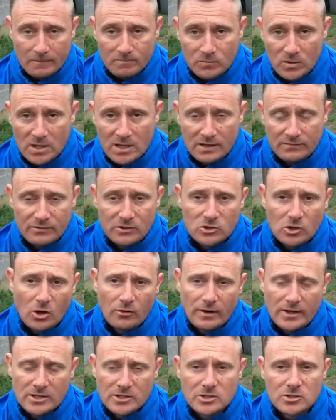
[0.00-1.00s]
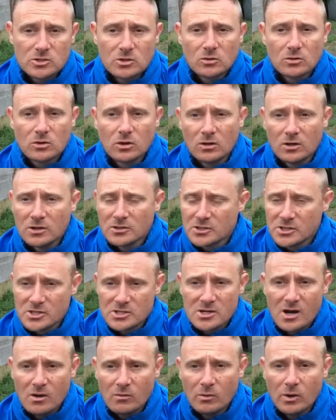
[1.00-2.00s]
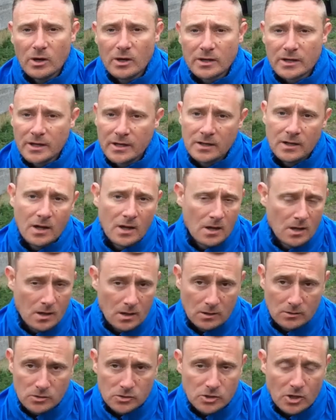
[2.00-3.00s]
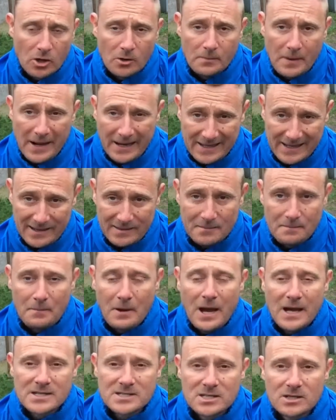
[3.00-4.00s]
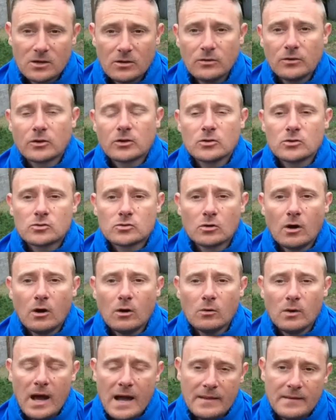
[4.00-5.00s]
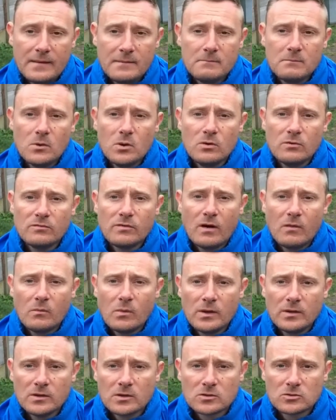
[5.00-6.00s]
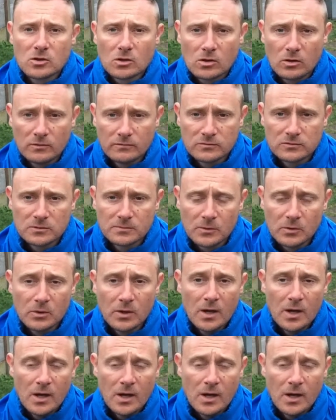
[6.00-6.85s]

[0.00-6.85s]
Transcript: you're giving directions or colours and it's not working, just go back, get the passing under control, and then move on when they're comfortable.